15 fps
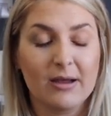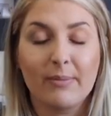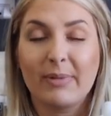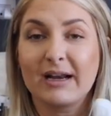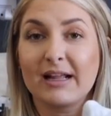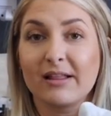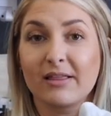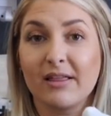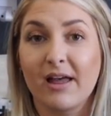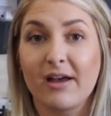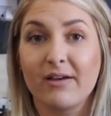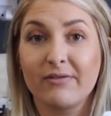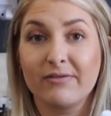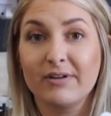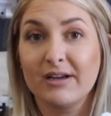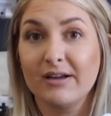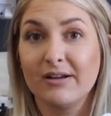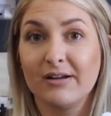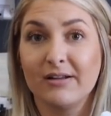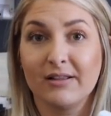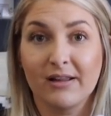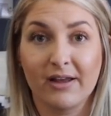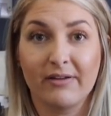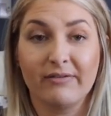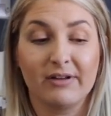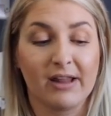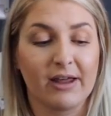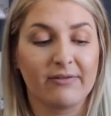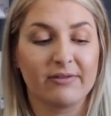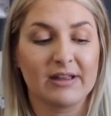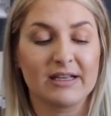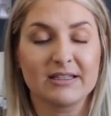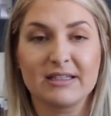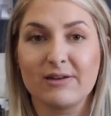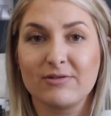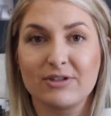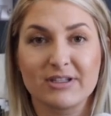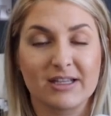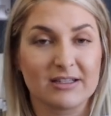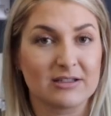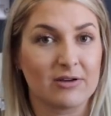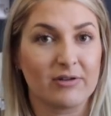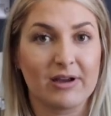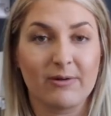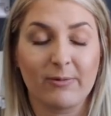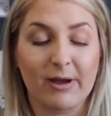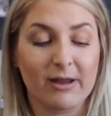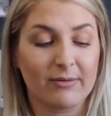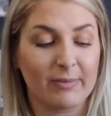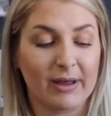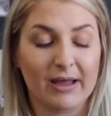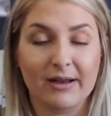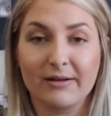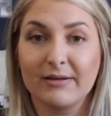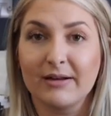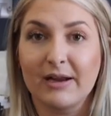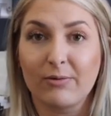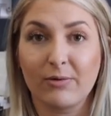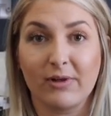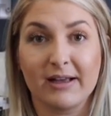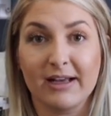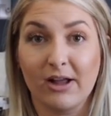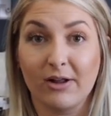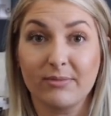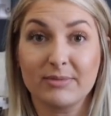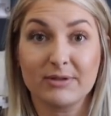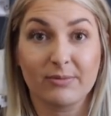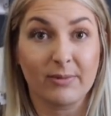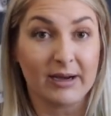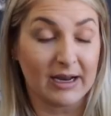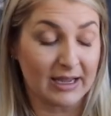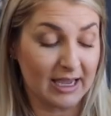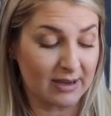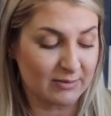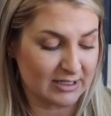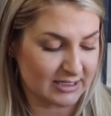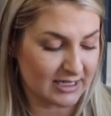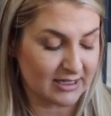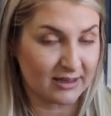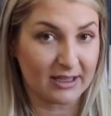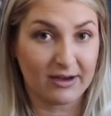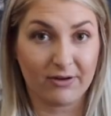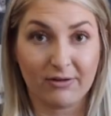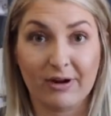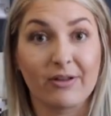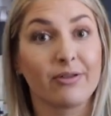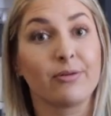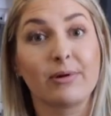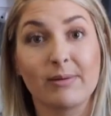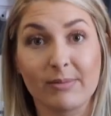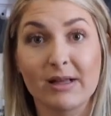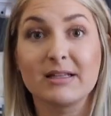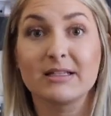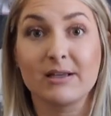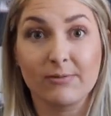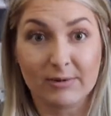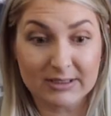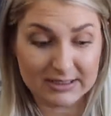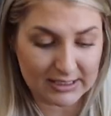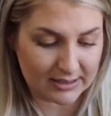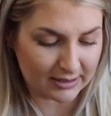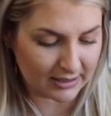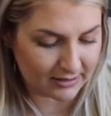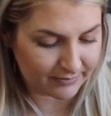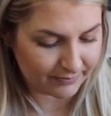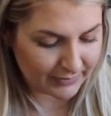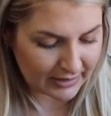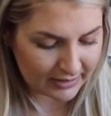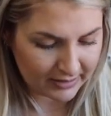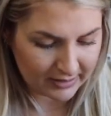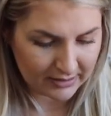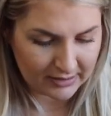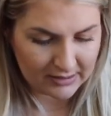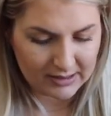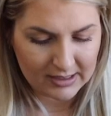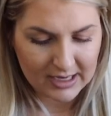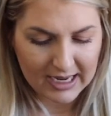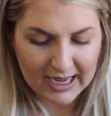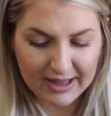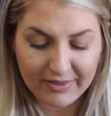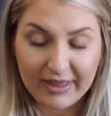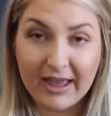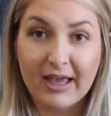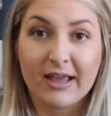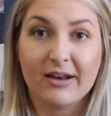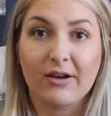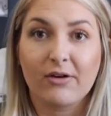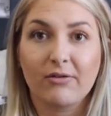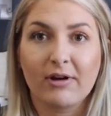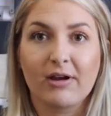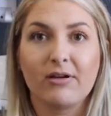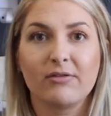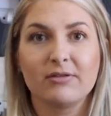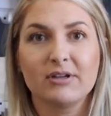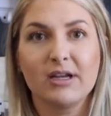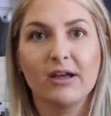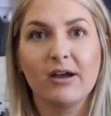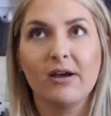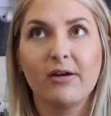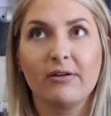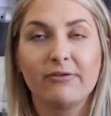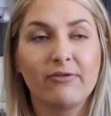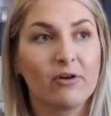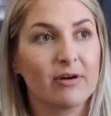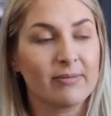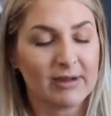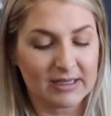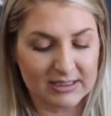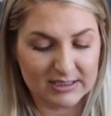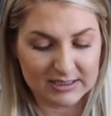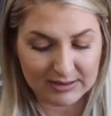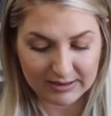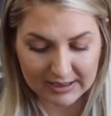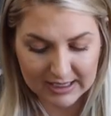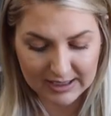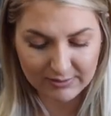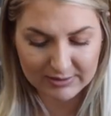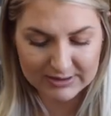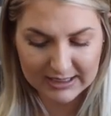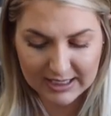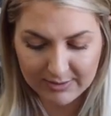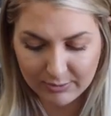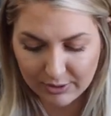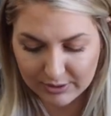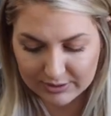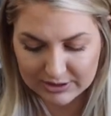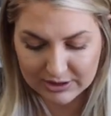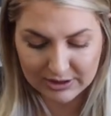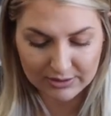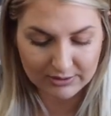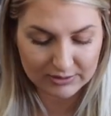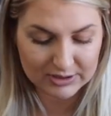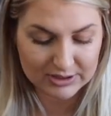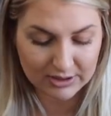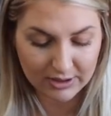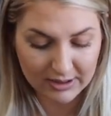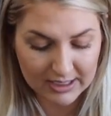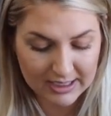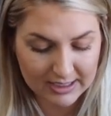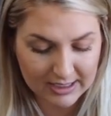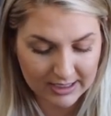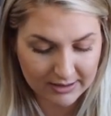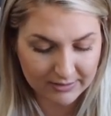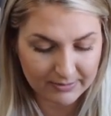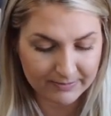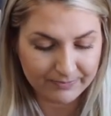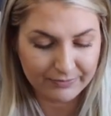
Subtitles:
But he loved, loved, loved these. He would just get soaking wet, but it really helped when it came to teething. Around 3 months, he was teething. And then around 4 months, he was able to start eating.